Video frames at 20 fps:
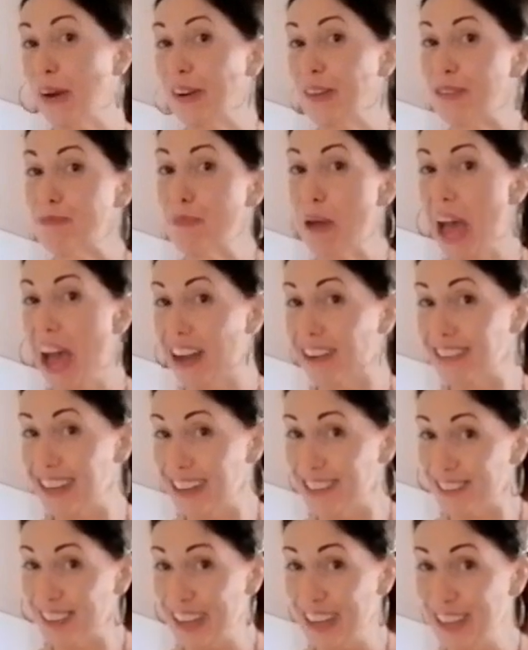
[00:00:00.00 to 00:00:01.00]
parents packed
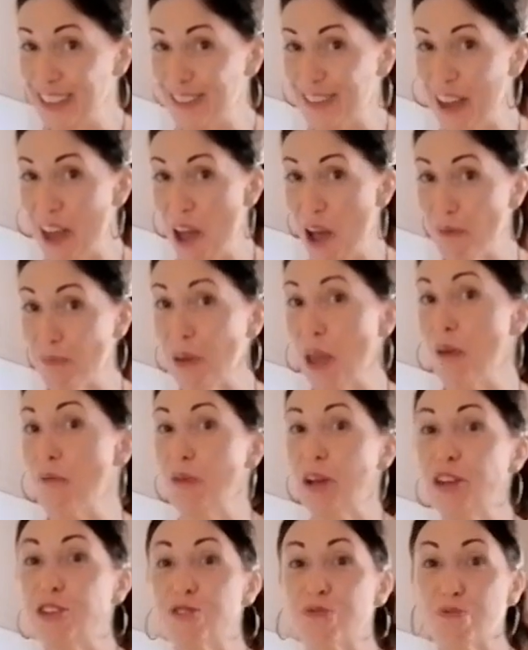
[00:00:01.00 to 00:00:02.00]
us kids up
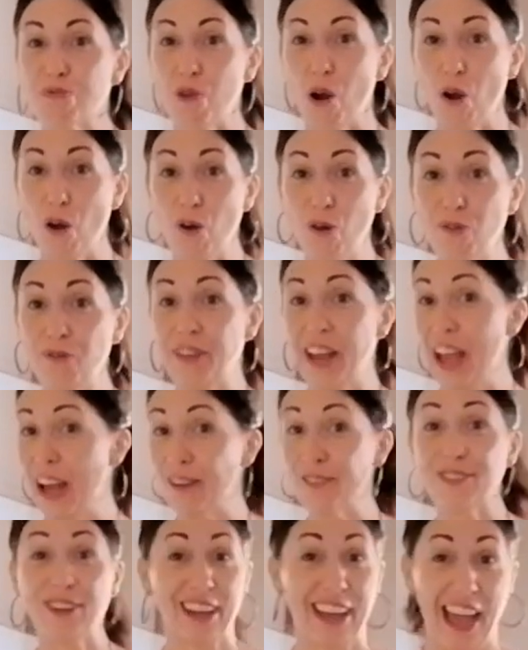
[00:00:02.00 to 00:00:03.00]
and we drove
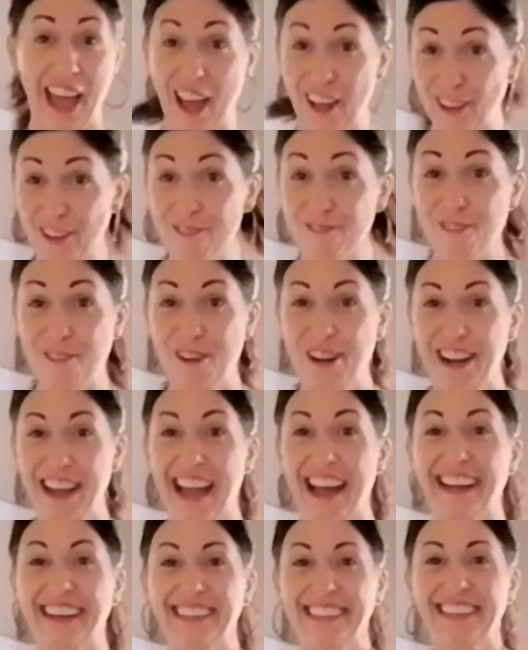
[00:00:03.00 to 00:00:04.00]
down to
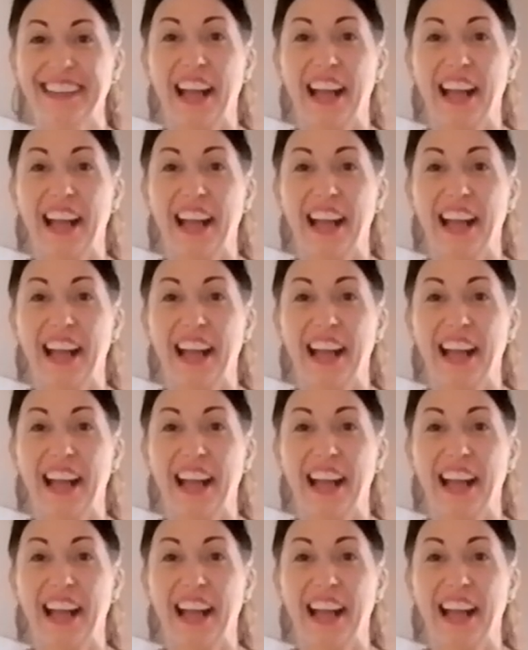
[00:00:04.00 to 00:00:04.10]
California,